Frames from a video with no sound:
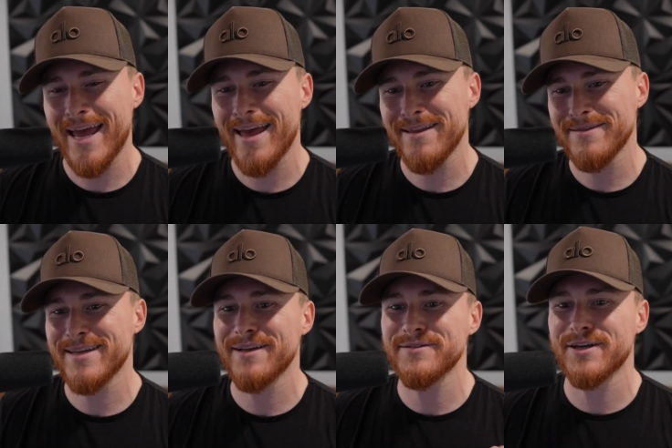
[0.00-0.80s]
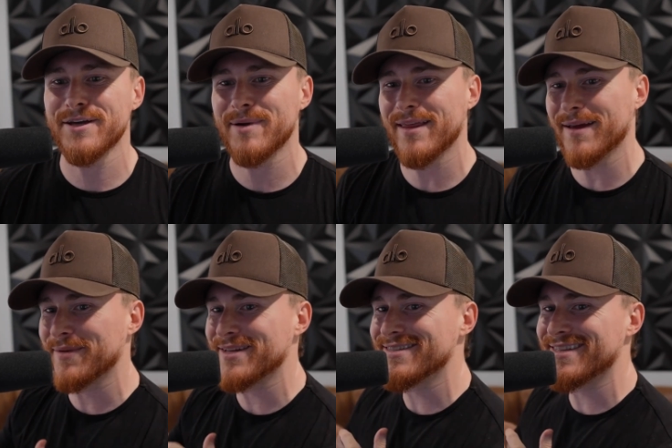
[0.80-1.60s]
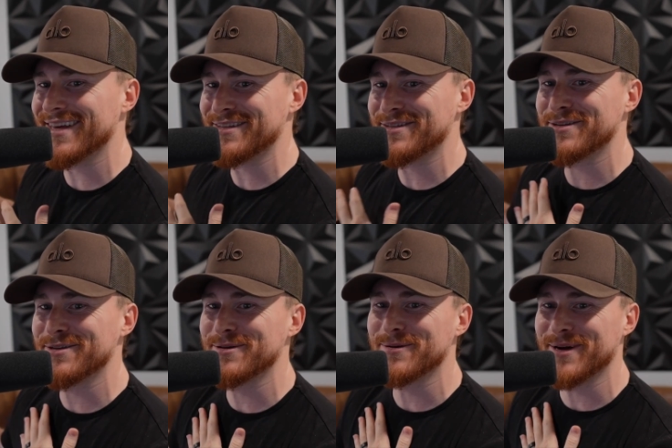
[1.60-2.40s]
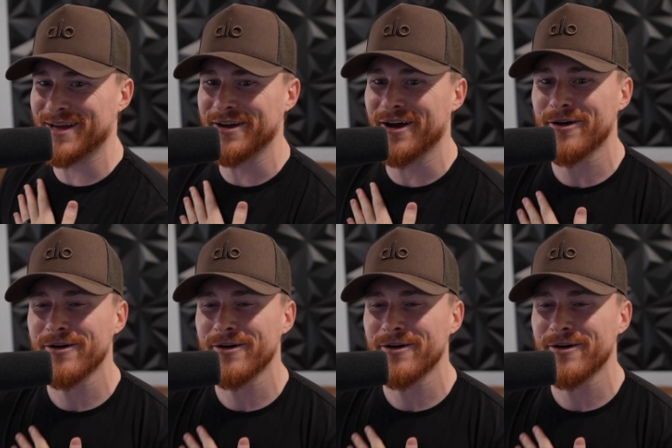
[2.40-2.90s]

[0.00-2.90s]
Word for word: it sounds good, but I think I'm going to stick to what I know.